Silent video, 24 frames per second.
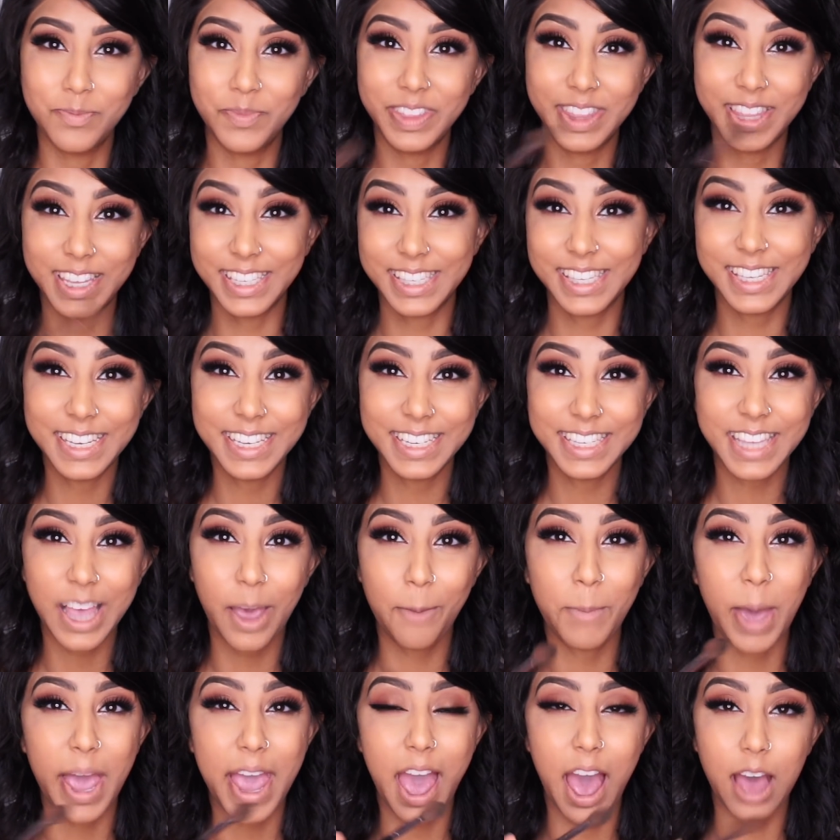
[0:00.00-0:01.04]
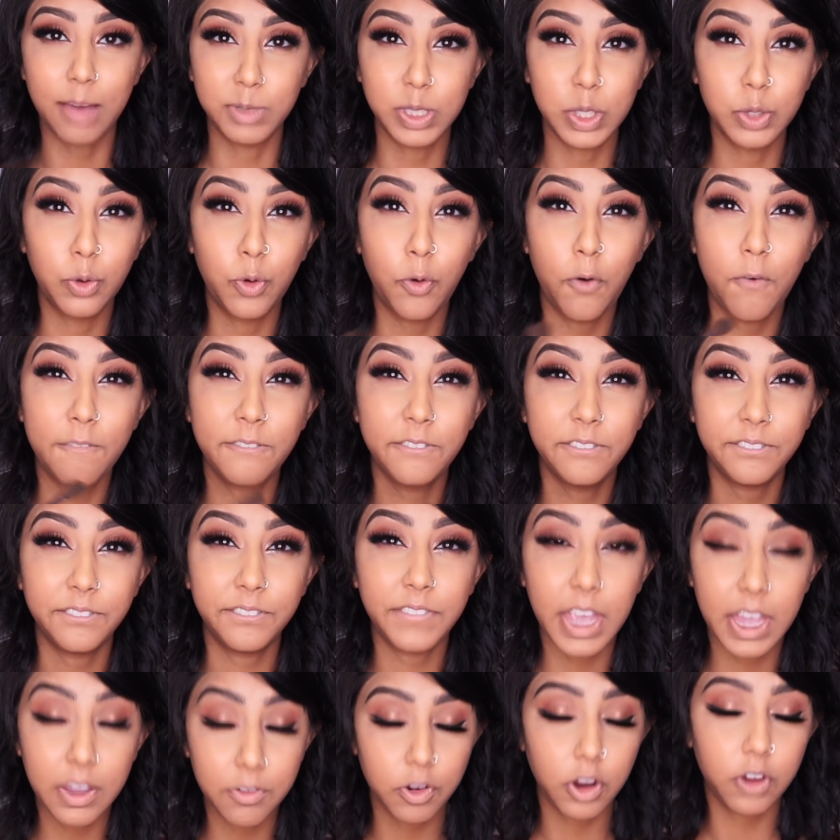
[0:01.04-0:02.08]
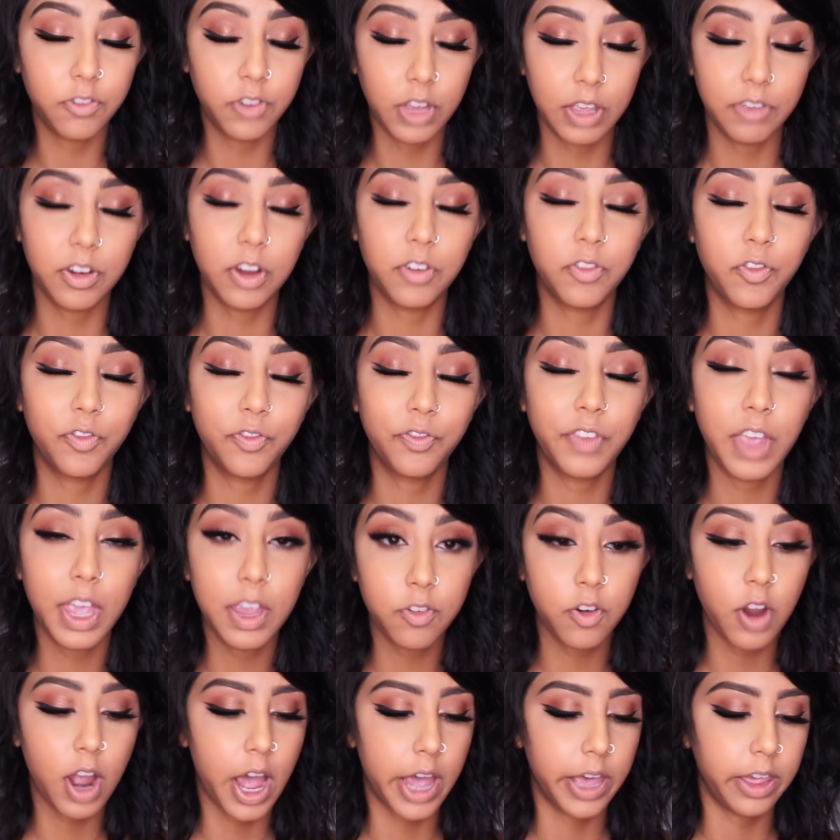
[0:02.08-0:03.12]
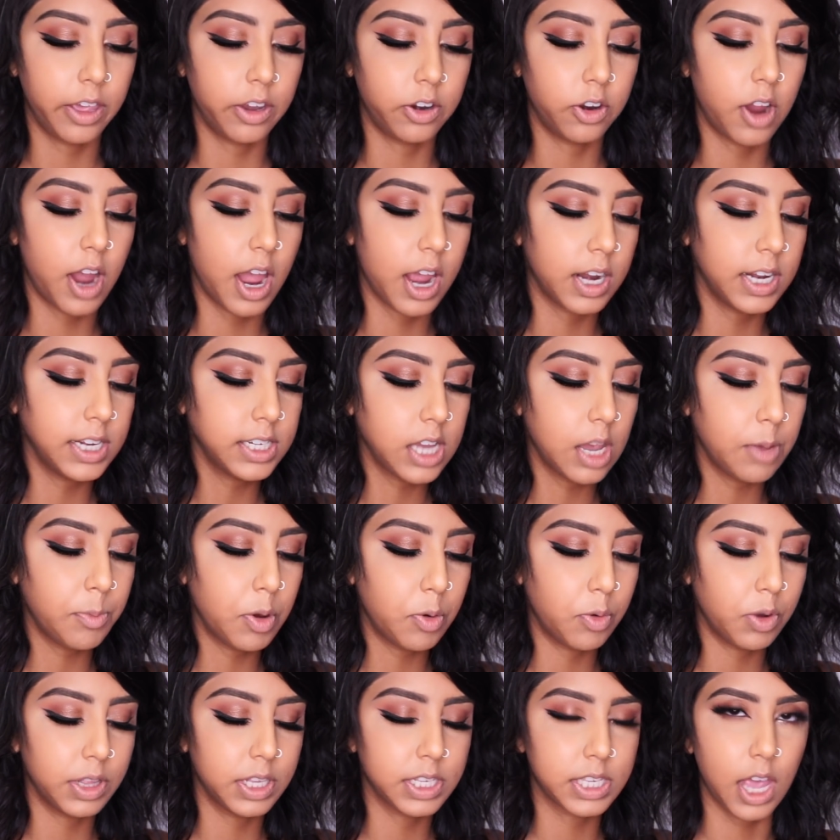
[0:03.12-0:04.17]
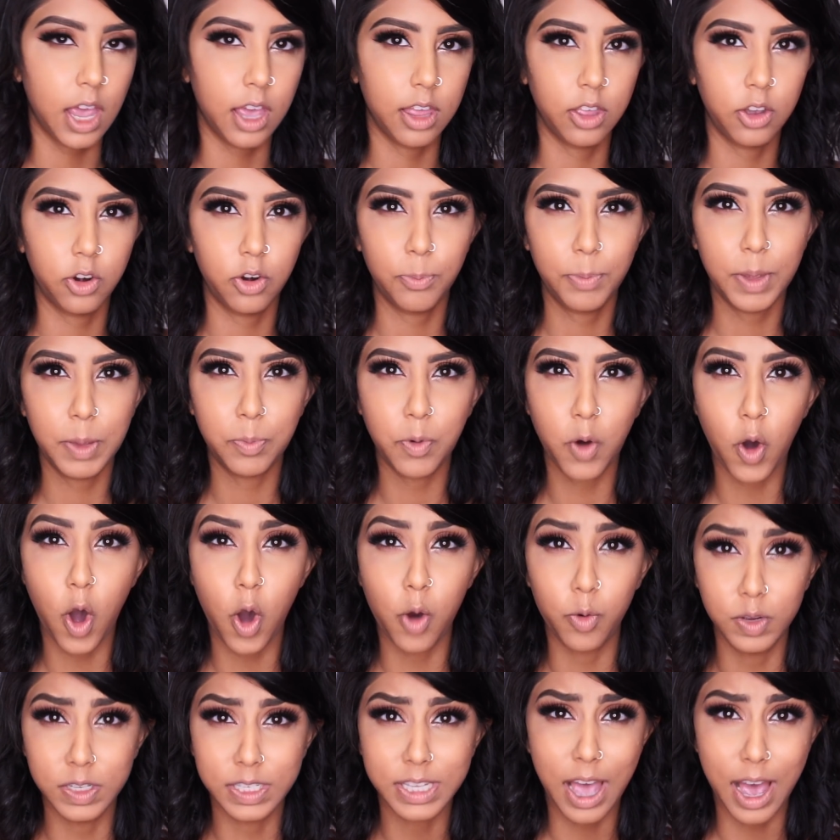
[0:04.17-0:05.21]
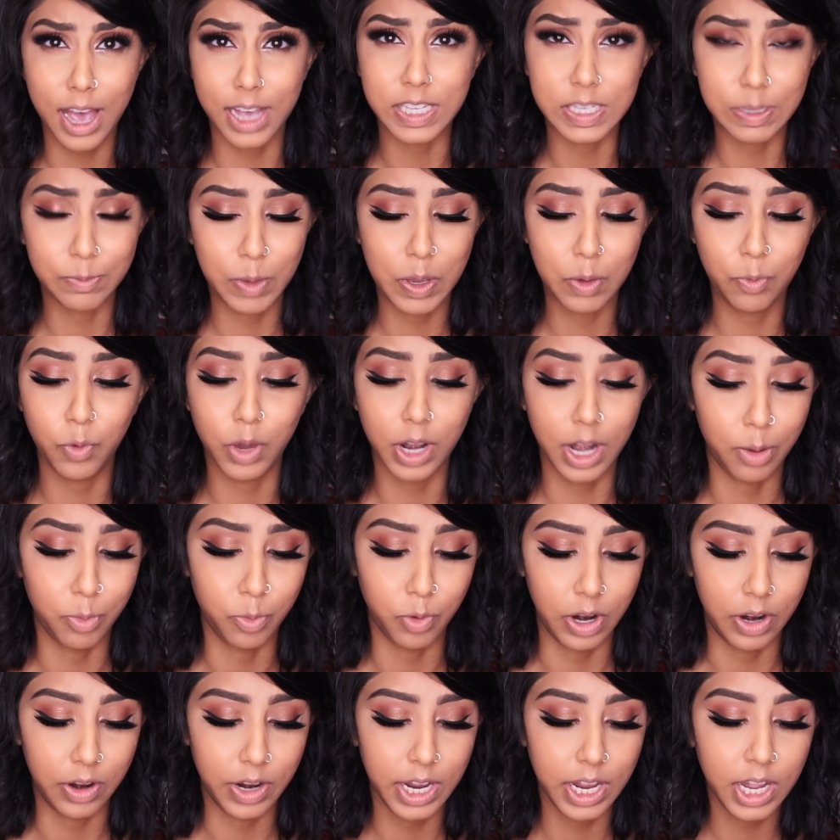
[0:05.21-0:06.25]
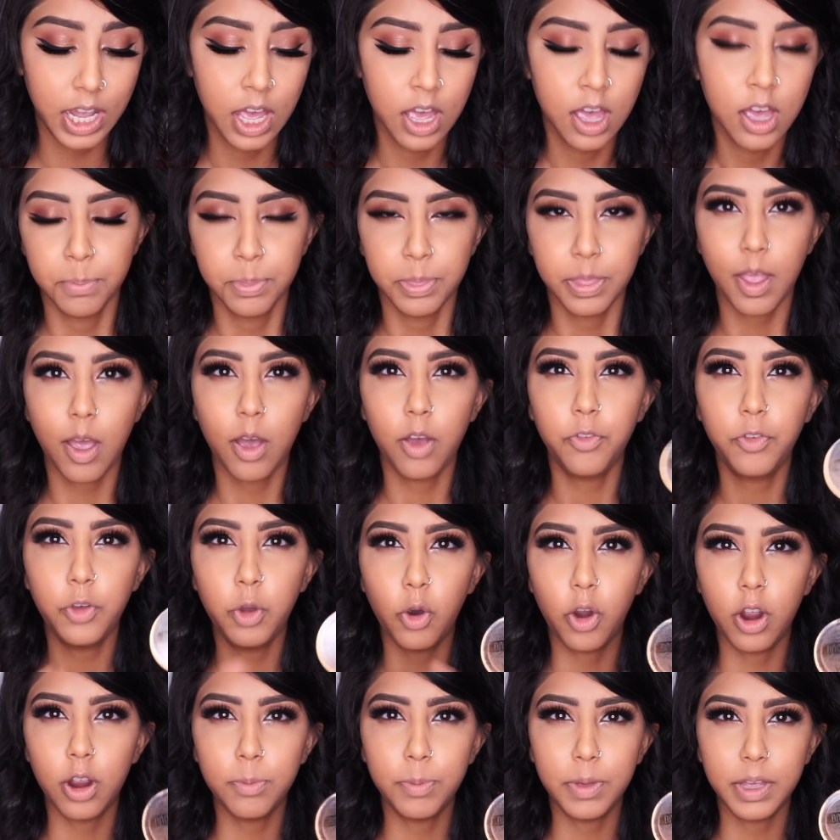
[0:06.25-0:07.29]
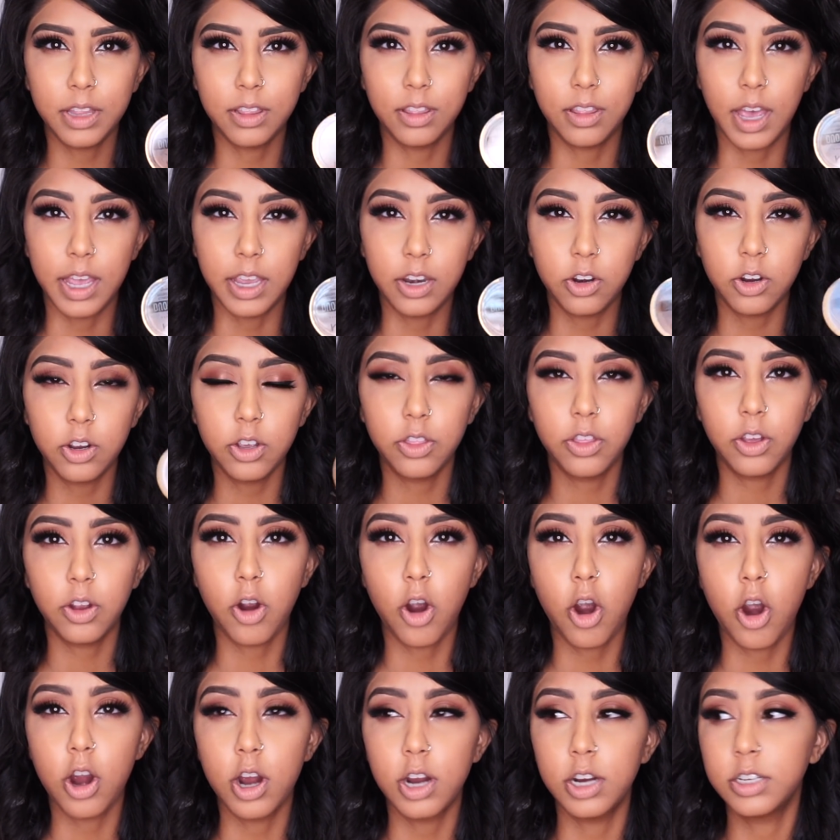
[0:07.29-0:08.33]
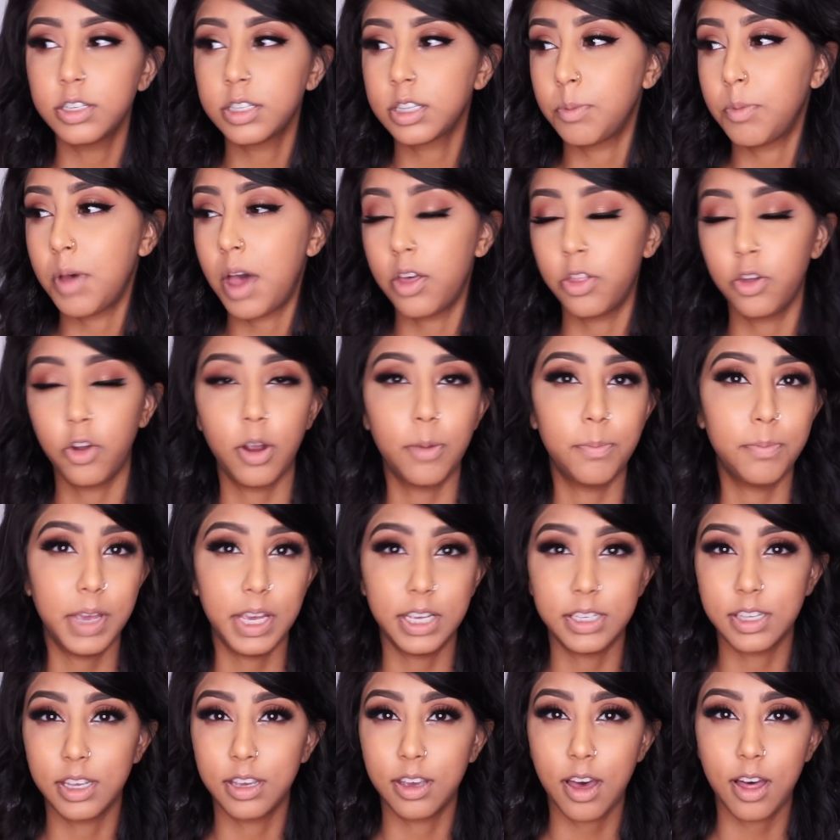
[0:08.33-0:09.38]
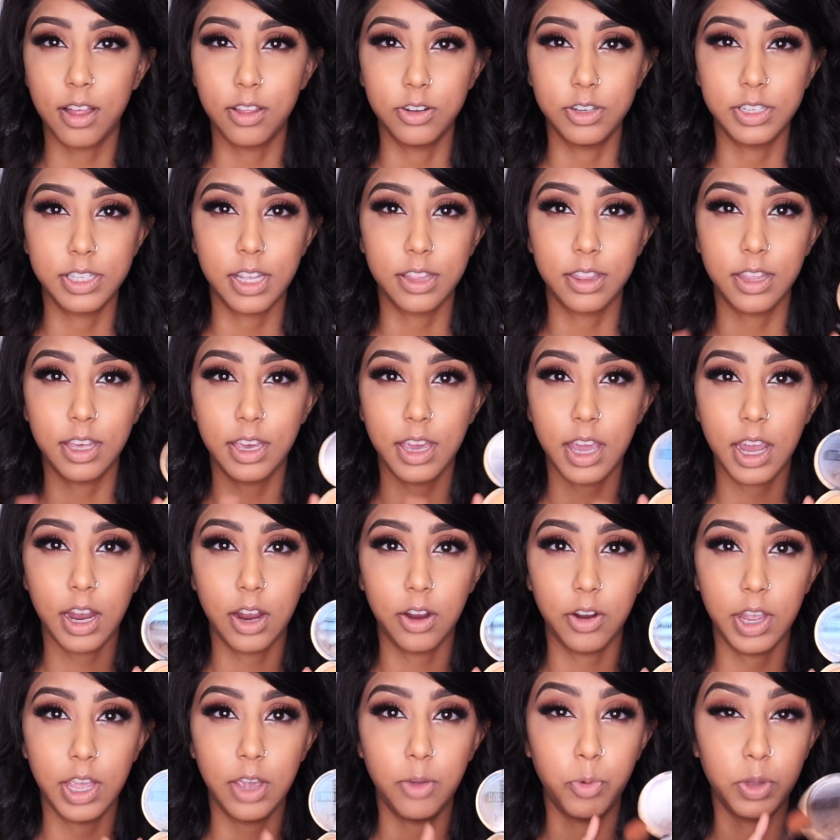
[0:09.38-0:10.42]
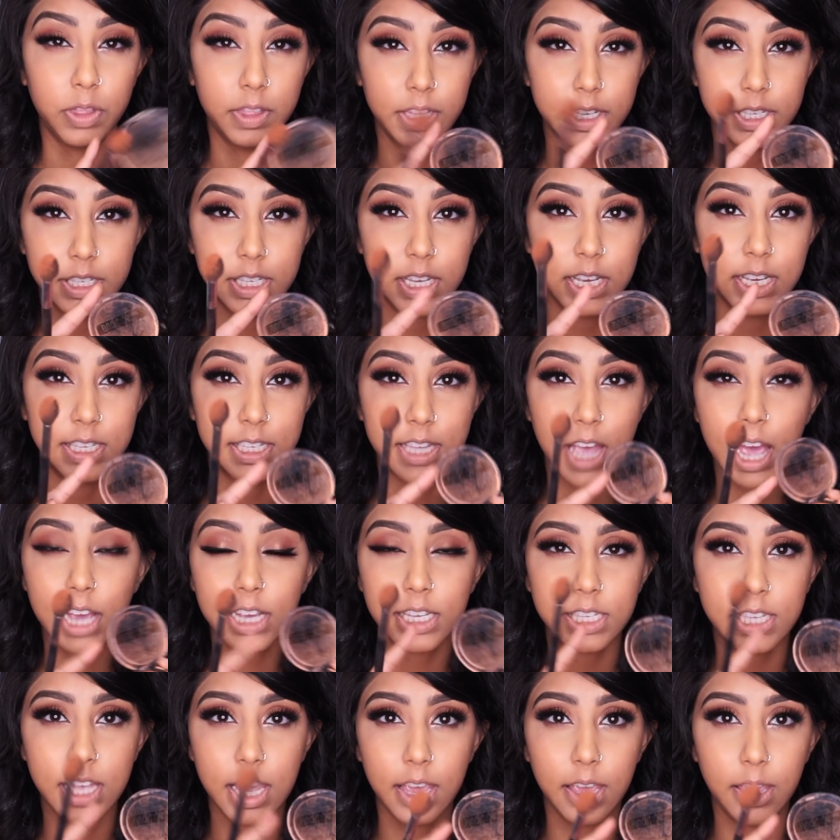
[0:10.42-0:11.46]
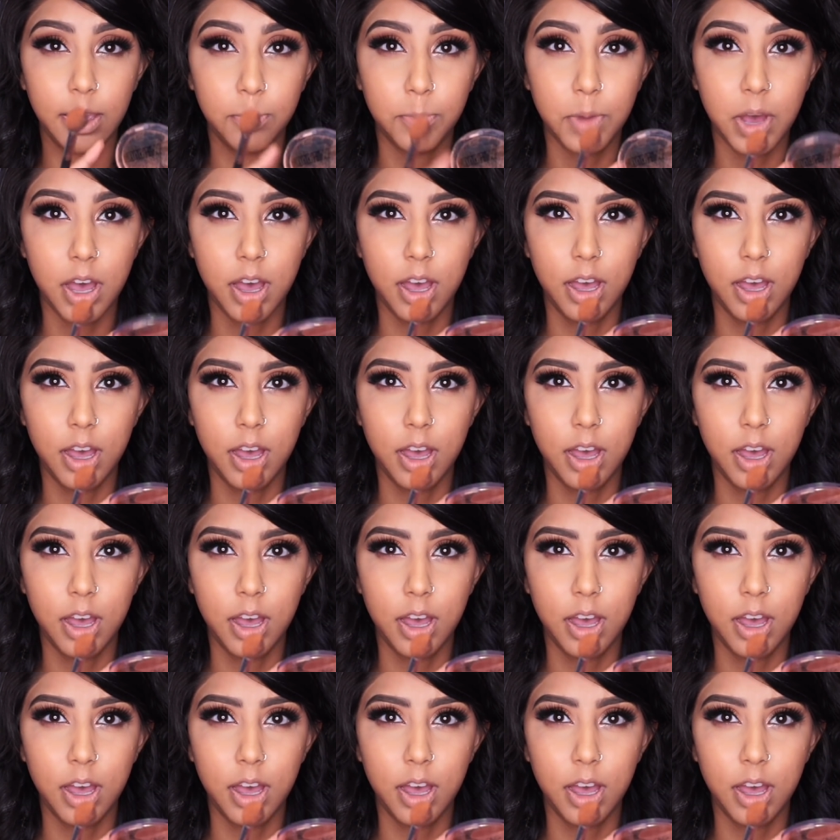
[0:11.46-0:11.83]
This is my absolute favorite highlighter. Anytime I wear this highlighter, people always ask me what I'm wearing. Now, if you are a bit lighter, there are some other amazing colors that they carry with this exact same